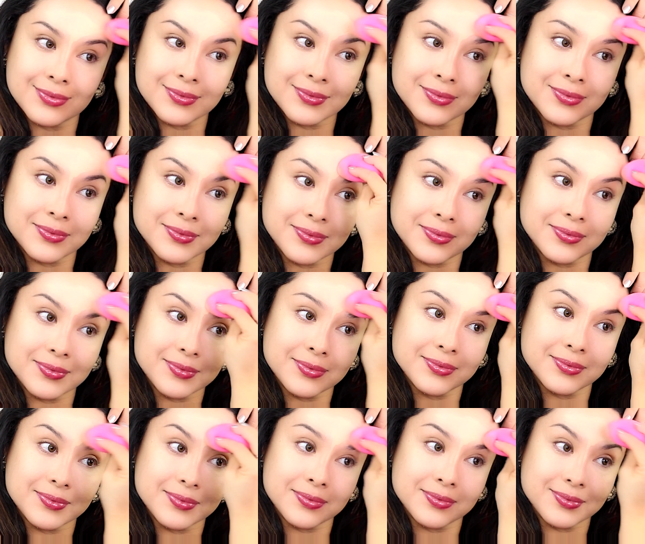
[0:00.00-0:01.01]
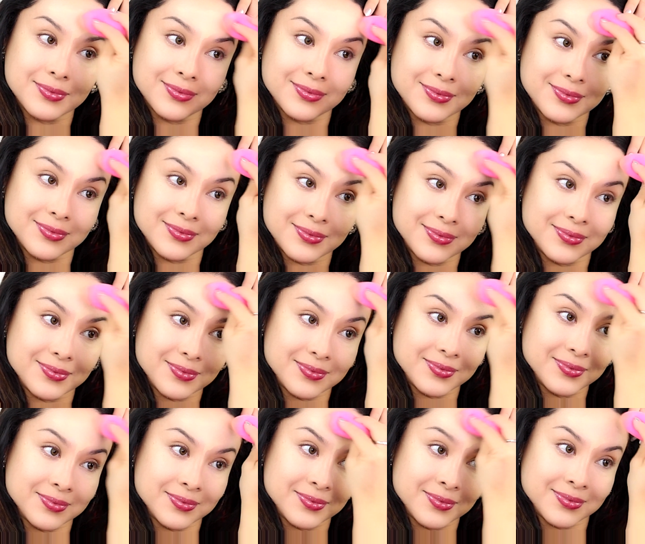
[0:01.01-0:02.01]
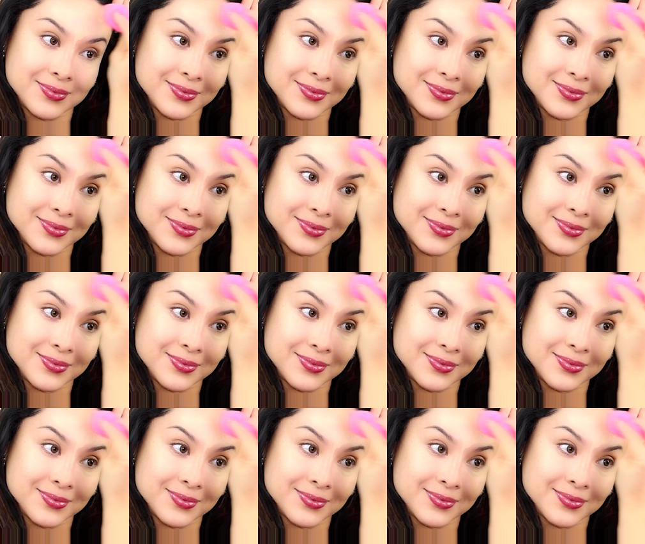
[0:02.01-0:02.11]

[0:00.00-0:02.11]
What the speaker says: the highlight will allow the concealer from wiping